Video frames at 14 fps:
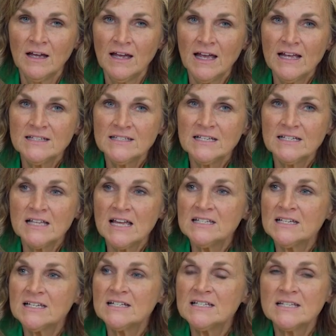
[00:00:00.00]
Is it
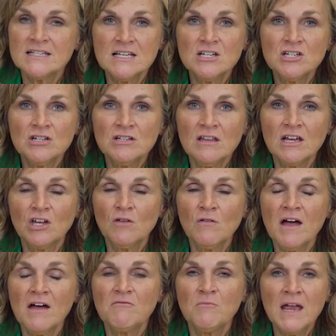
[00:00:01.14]
a decision that you
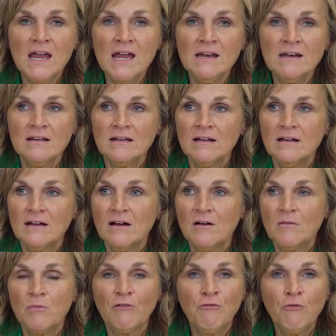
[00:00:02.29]
have made
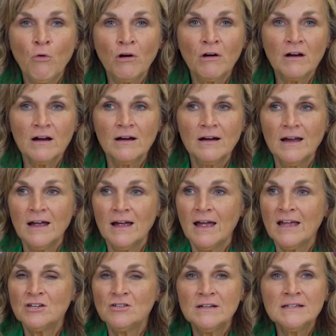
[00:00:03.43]
before
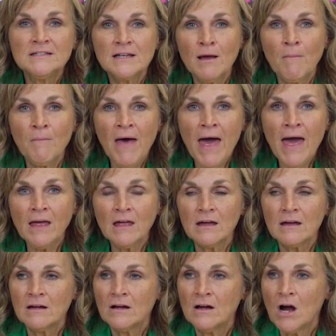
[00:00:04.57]
and you need to come back?
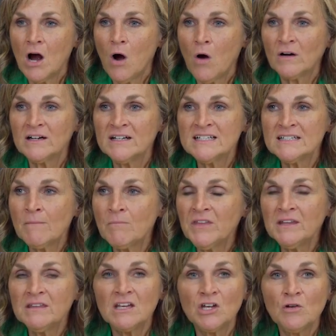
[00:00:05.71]
Or it is
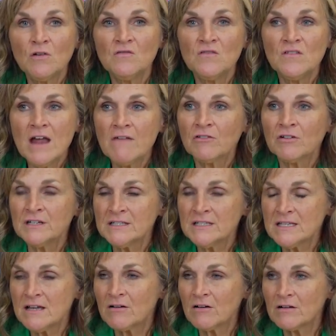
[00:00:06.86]
something that you have never
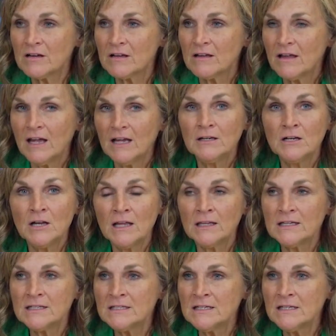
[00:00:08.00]
considered, and
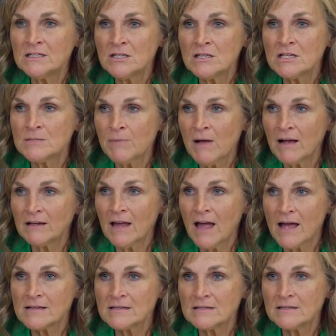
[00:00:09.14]
listening to this
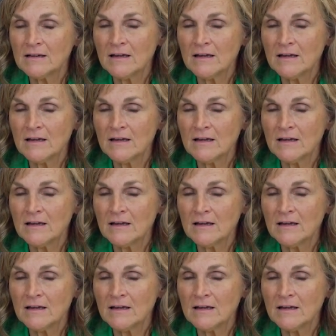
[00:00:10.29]
podcast,